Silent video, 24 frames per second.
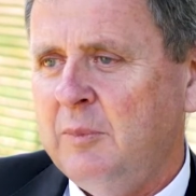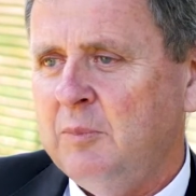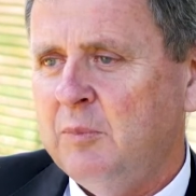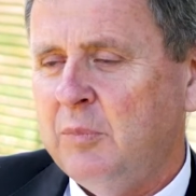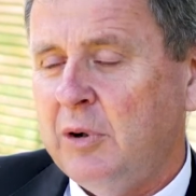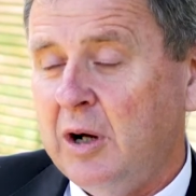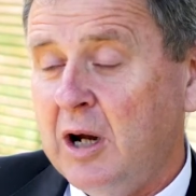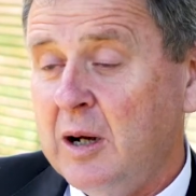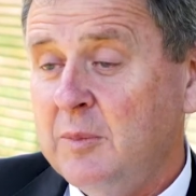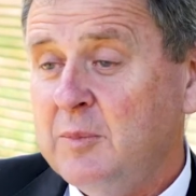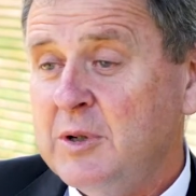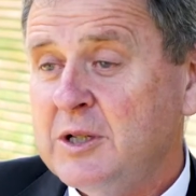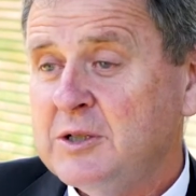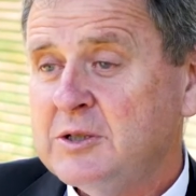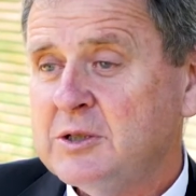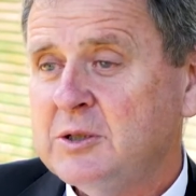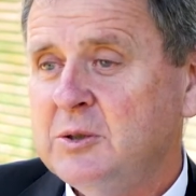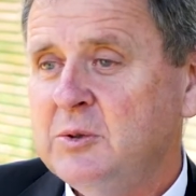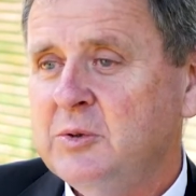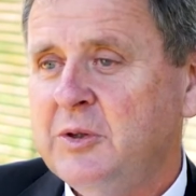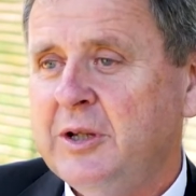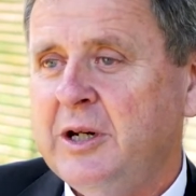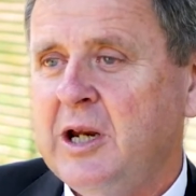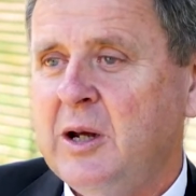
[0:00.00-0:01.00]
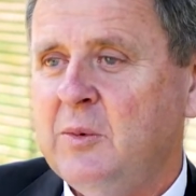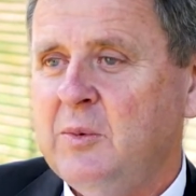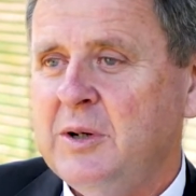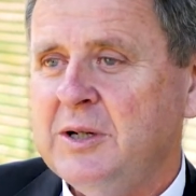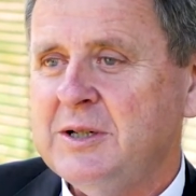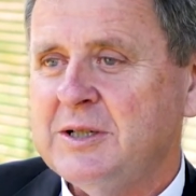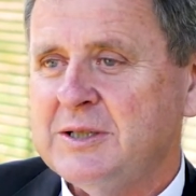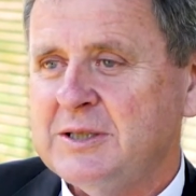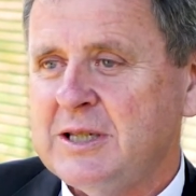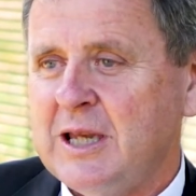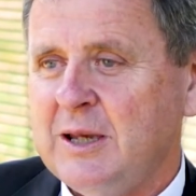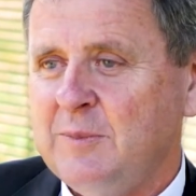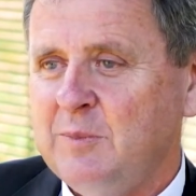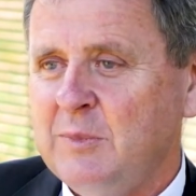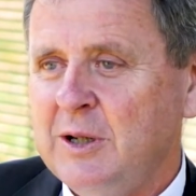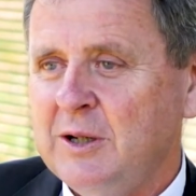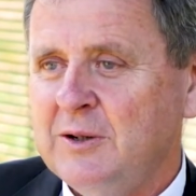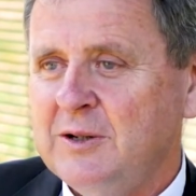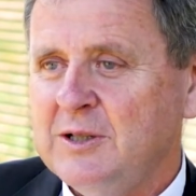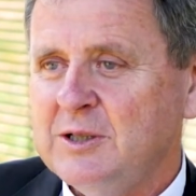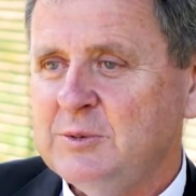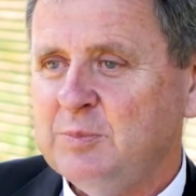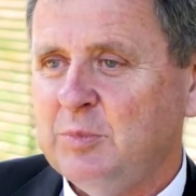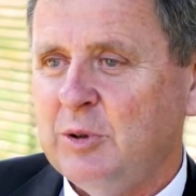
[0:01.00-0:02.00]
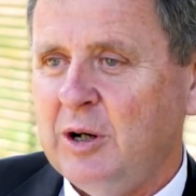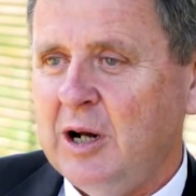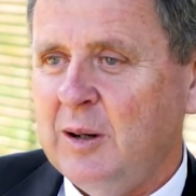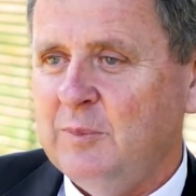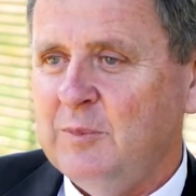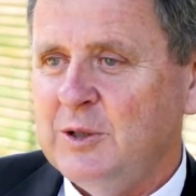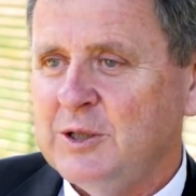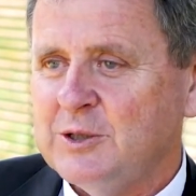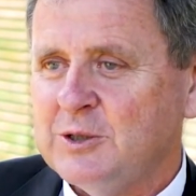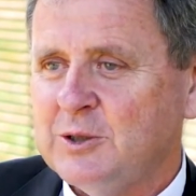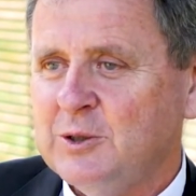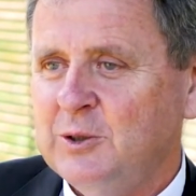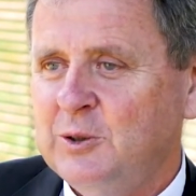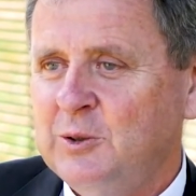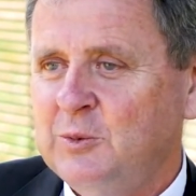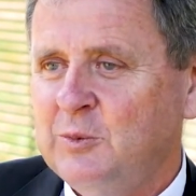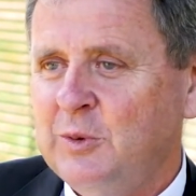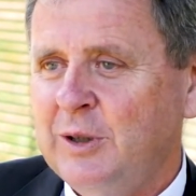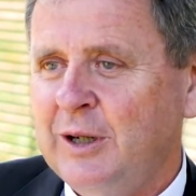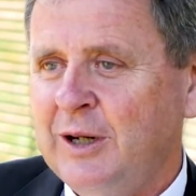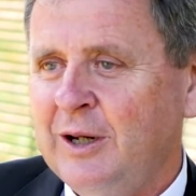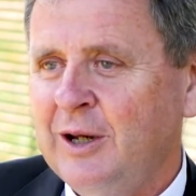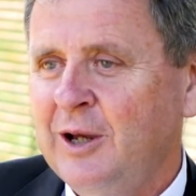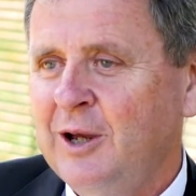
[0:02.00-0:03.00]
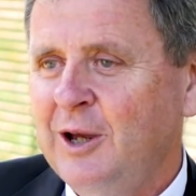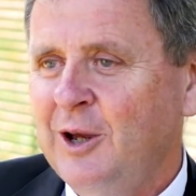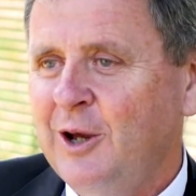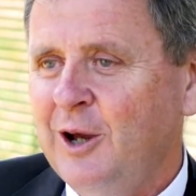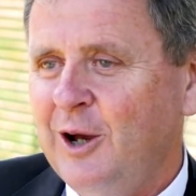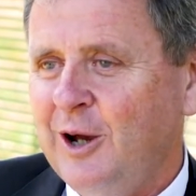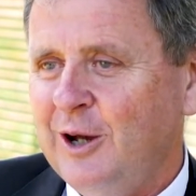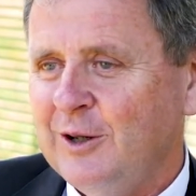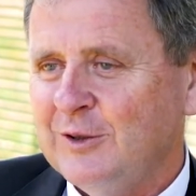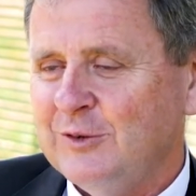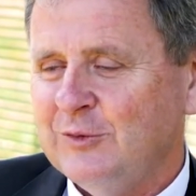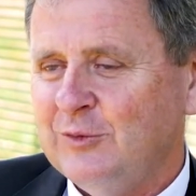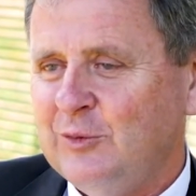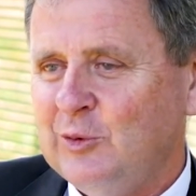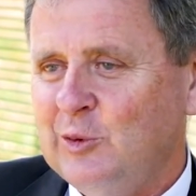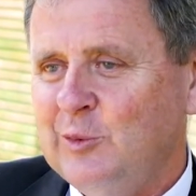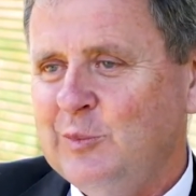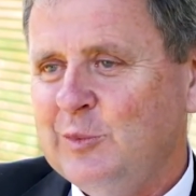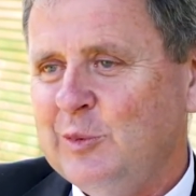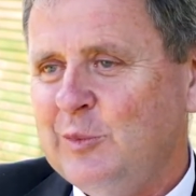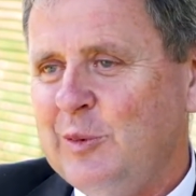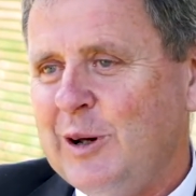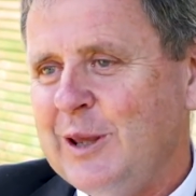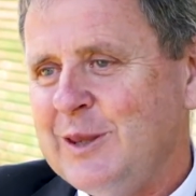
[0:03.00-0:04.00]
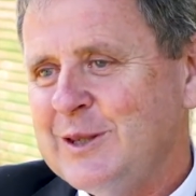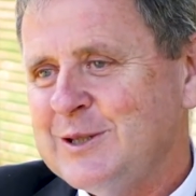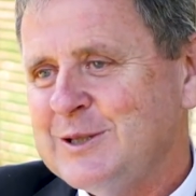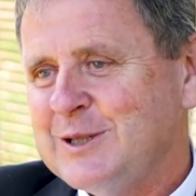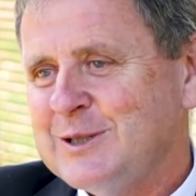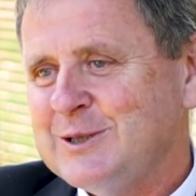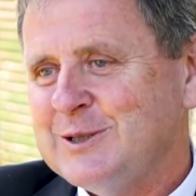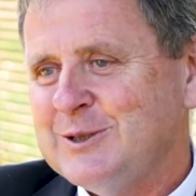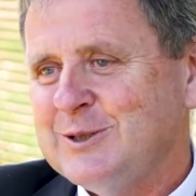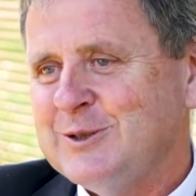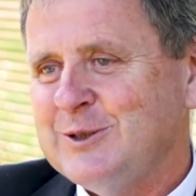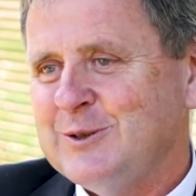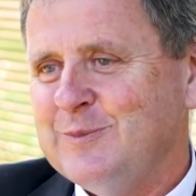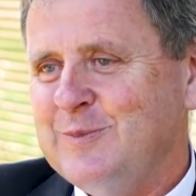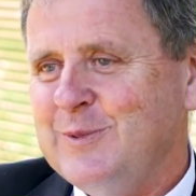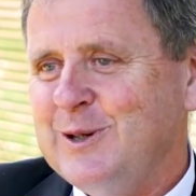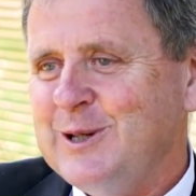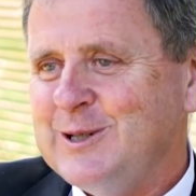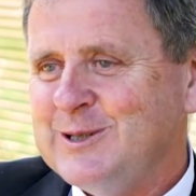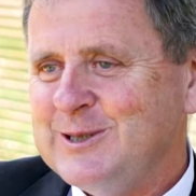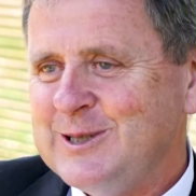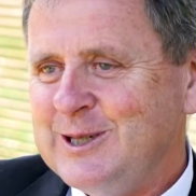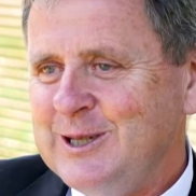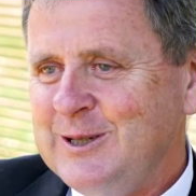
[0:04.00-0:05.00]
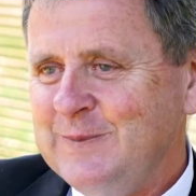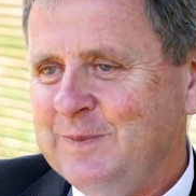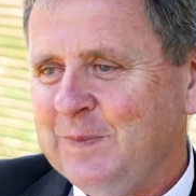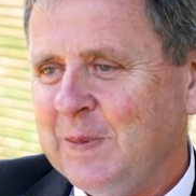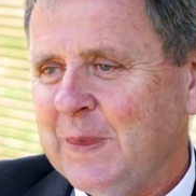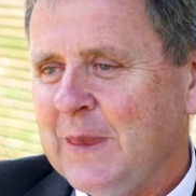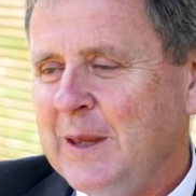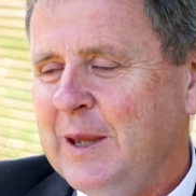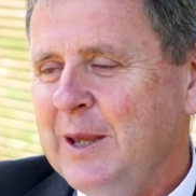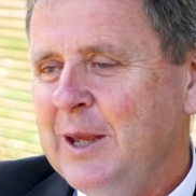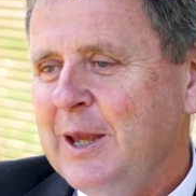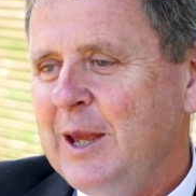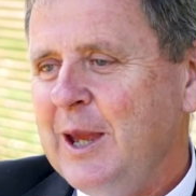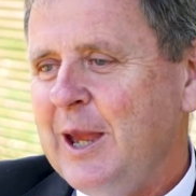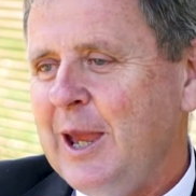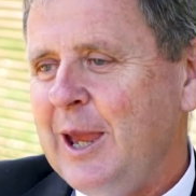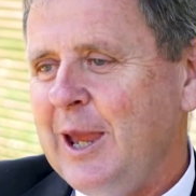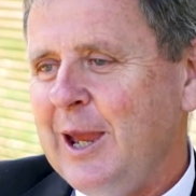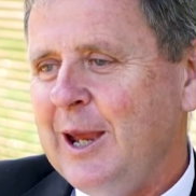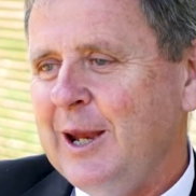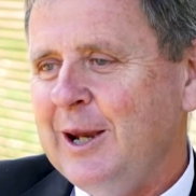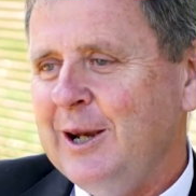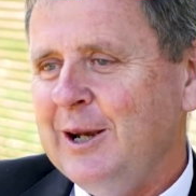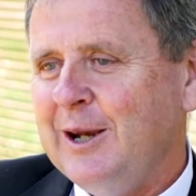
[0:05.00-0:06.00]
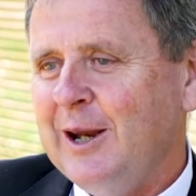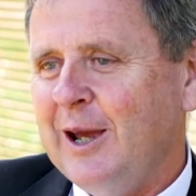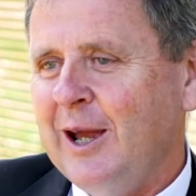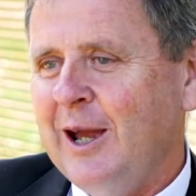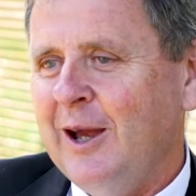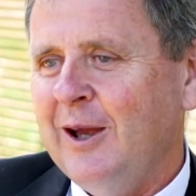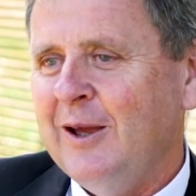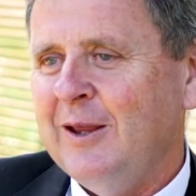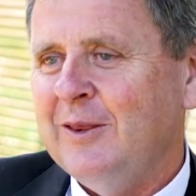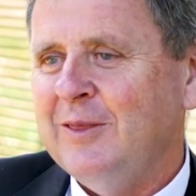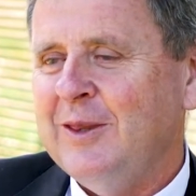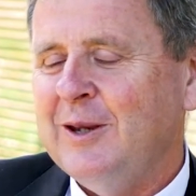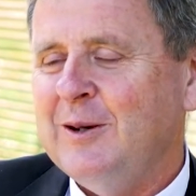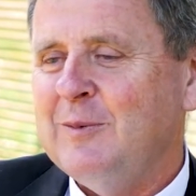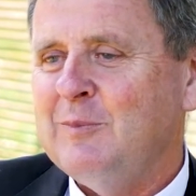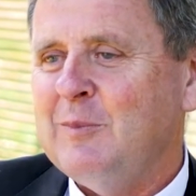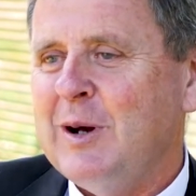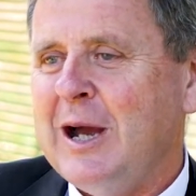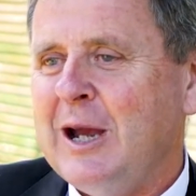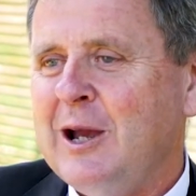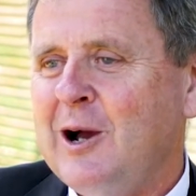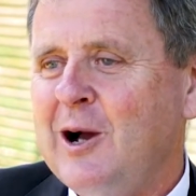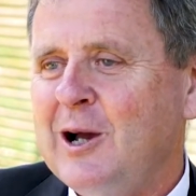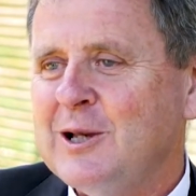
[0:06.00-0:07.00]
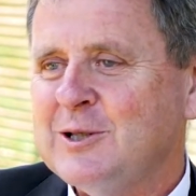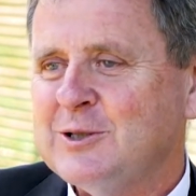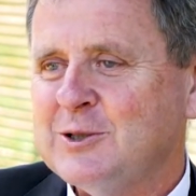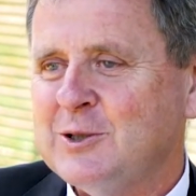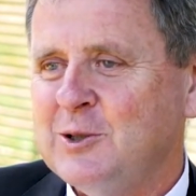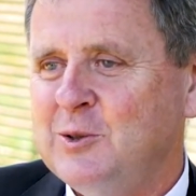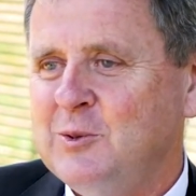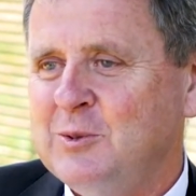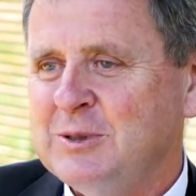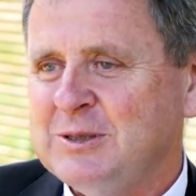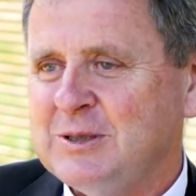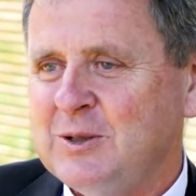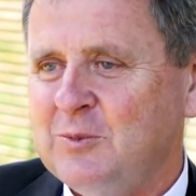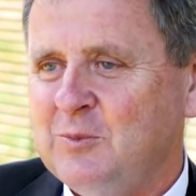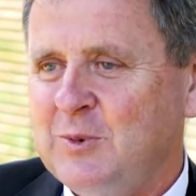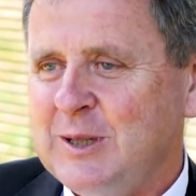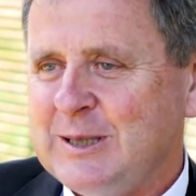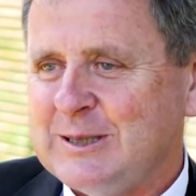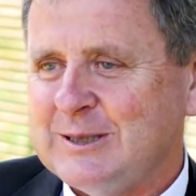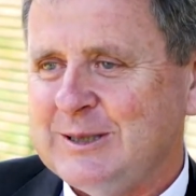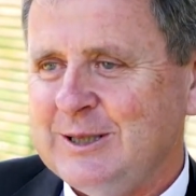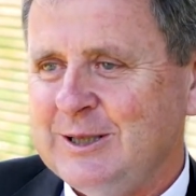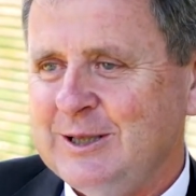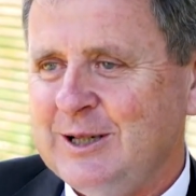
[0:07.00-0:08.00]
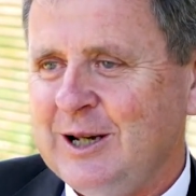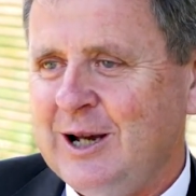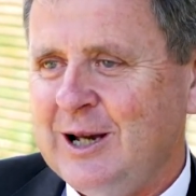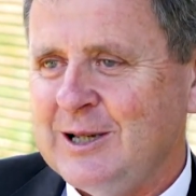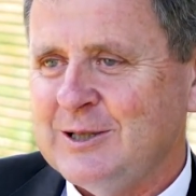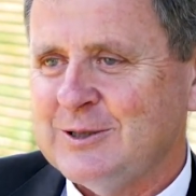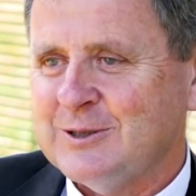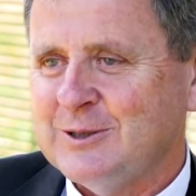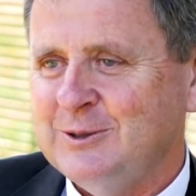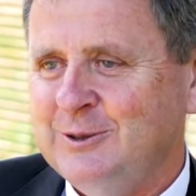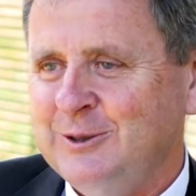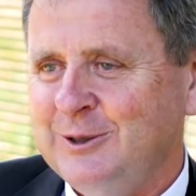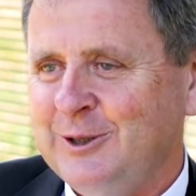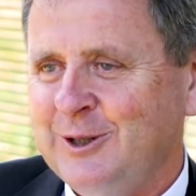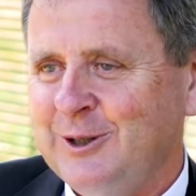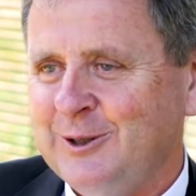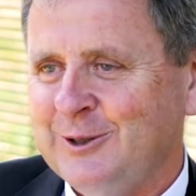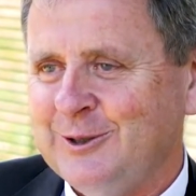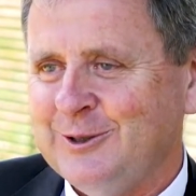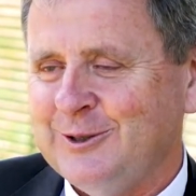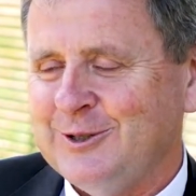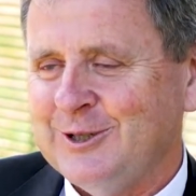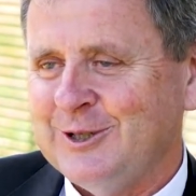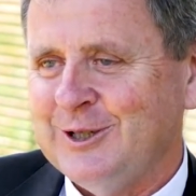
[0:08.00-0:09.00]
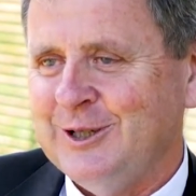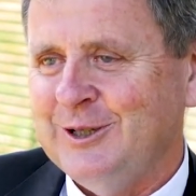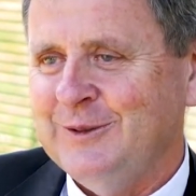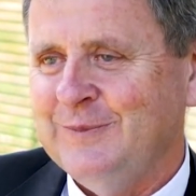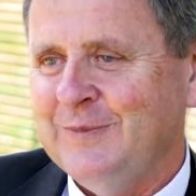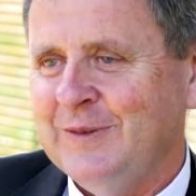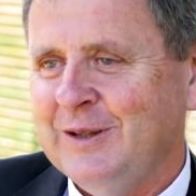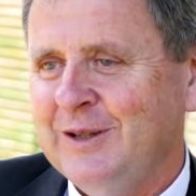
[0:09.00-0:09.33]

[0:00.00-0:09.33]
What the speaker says: primary school. Then I went to St Mary's Primary School, where I was formed by the Sisters of Mercy. And then my high school was at Westland High School in Hokitika.